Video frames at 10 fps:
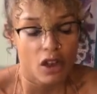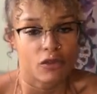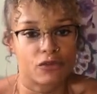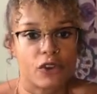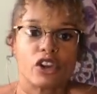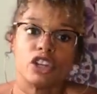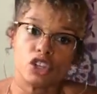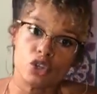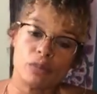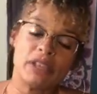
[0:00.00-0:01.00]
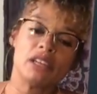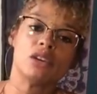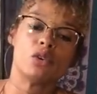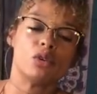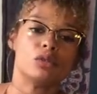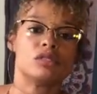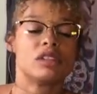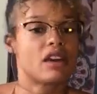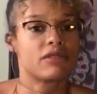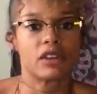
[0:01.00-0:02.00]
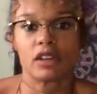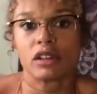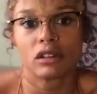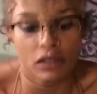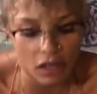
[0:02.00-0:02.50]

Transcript: For a newbie who's never